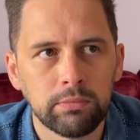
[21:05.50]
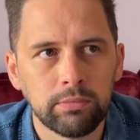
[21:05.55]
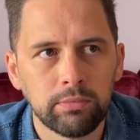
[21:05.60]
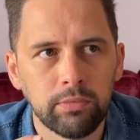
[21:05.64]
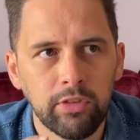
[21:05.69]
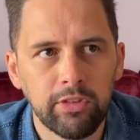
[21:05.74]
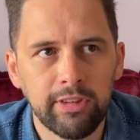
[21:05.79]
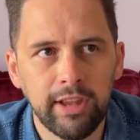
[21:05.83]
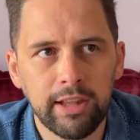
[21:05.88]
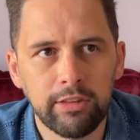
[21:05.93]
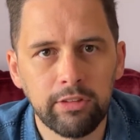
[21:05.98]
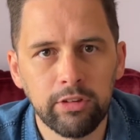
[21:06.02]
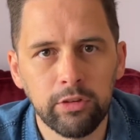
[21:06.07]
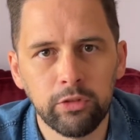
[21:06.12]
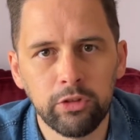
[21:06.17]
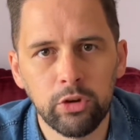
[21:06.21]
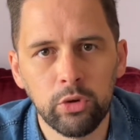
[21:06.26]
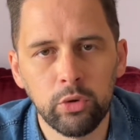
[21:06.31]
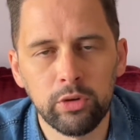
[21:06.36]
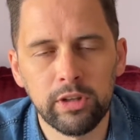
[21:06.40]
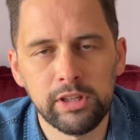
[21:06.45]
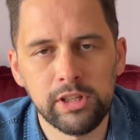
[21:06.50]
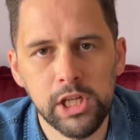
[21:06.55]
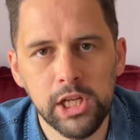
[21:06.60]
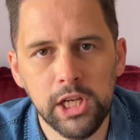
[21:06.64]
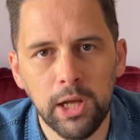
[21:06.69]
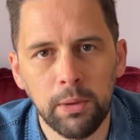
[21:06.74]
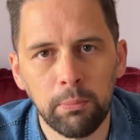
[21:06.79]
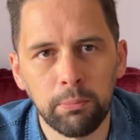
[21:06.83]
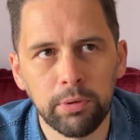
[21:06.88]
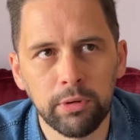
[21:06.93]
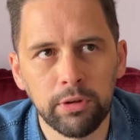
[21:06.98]
sets of 2-digit
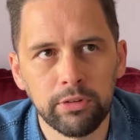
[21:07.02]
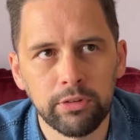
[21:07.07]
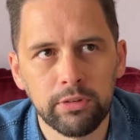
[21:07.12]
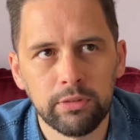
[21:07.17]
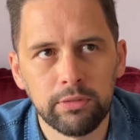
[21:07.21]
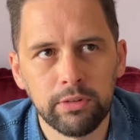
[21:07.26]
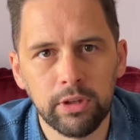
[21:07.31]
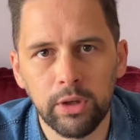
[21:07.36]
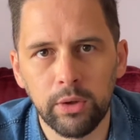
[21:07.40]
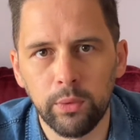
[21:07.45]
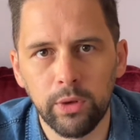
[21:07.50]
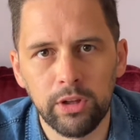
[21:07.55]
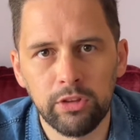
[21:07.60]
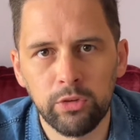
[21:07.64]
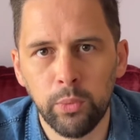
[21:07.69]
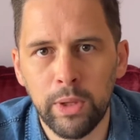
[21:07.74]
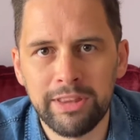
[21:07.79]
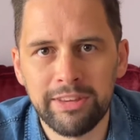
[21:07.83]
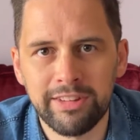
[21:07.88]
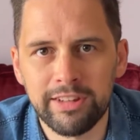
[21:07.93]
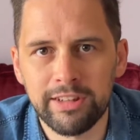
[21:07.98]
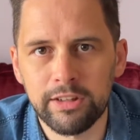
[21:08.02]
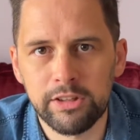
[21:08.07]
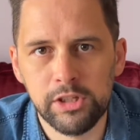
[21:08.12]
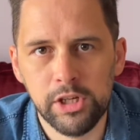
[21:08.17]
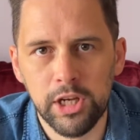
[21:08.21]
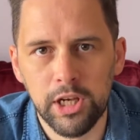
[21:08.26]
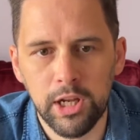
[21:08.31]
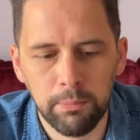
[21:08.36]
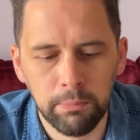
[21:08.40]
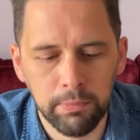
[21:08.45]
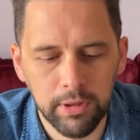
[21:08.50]
numbers, so a 20-digit
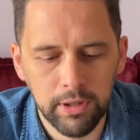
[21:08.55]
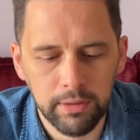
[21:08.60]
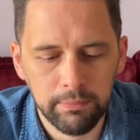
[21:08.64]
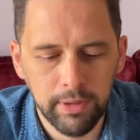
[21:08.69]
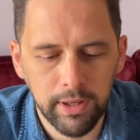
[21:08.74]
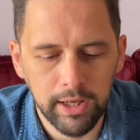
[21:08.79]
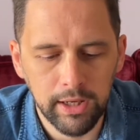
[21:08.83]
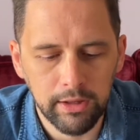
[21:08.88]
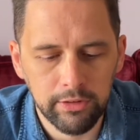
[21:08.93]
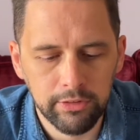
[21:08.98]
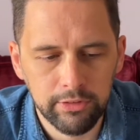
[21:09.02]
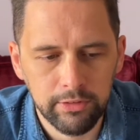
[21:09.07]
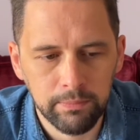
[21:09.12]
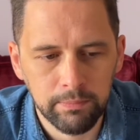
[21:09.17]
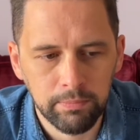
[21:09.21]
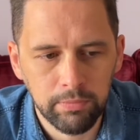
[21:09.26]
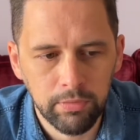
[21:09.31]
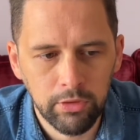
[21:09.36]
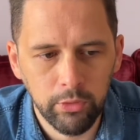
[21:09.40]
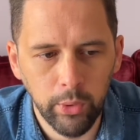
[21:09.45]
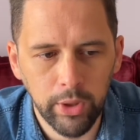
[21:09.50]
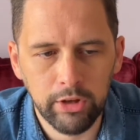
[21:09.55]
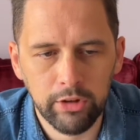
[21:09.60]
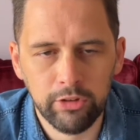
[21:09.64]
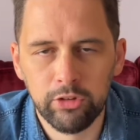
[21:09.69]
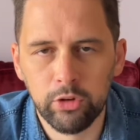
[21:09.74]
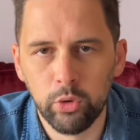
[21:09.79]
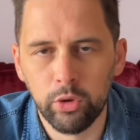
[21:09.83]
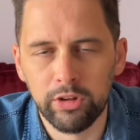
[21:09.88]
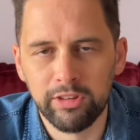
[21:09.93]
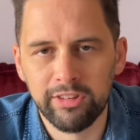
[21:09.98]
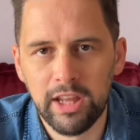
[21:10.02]
number, I guess. So I could
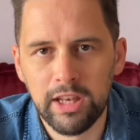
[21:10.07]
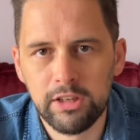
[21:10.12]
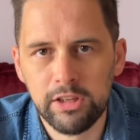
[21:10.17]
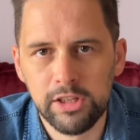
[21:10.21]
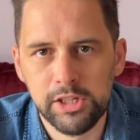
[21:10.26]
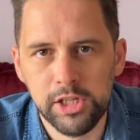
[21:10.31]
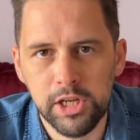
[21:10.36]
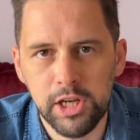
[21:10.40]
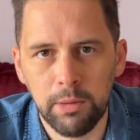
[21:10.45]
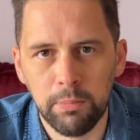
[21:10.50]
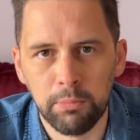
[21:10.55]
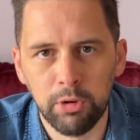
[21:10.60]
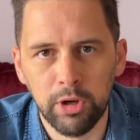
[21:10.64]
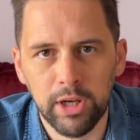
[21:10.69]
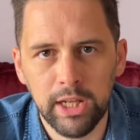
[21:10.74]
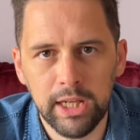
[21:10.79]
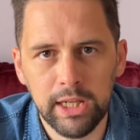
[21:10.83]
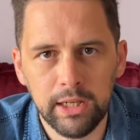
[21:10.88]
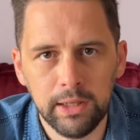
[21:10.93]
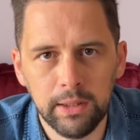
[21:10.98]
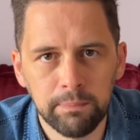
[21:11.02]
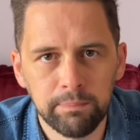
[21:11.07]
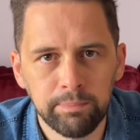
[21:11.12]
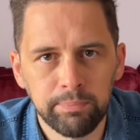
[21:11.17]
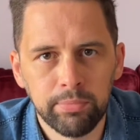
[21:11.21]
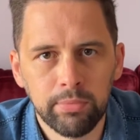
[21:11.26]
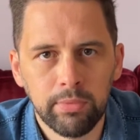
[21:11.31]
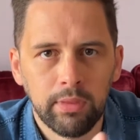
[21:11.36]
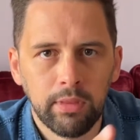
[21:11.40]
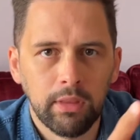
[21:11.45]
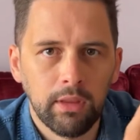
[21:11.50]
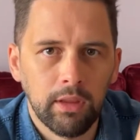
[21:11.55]
store a 10-digit number in here,
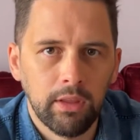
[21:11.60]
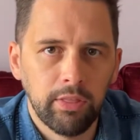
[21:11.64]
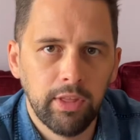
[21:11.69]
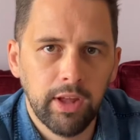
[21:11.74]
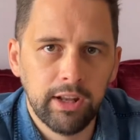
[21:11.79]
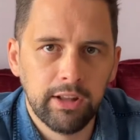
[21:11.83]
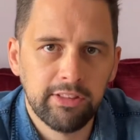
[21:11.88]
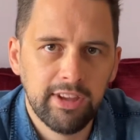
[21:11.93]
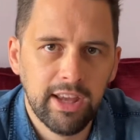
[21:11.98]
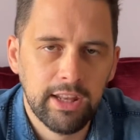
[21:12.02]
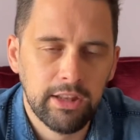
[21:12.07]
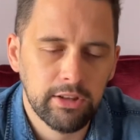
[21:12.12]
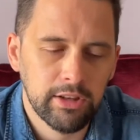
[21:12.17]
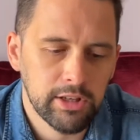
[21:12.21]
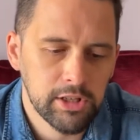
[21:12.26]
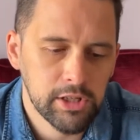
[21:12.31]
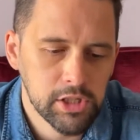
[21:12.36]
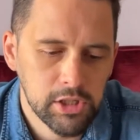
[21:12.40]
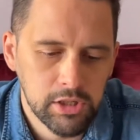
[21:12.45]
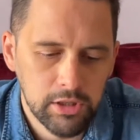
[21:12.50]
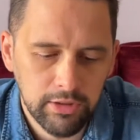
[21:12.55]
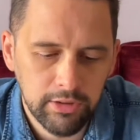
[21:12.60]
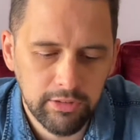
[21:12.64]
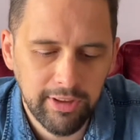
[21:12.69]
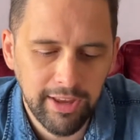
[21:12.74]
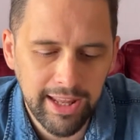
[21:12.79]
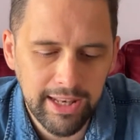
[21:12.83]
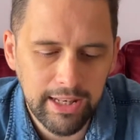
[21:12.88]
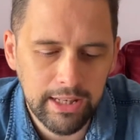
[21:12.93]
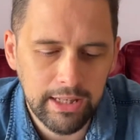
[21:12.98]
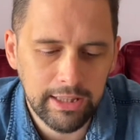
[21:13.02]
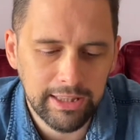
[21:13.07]
then a
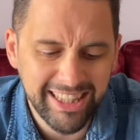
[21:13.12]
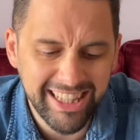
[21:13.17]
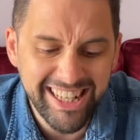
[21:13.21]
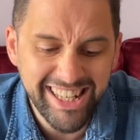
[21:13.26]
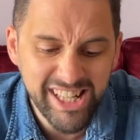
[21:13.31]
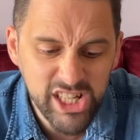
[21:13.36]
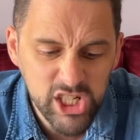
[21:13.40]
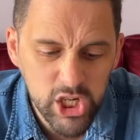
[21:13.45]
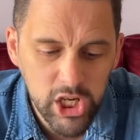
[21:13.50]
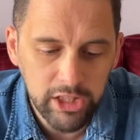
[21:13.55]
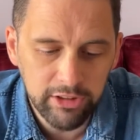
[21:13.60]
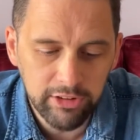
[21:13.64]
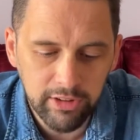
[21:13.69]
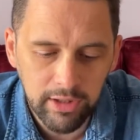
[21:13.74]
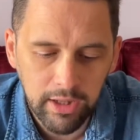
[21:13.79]
10-digit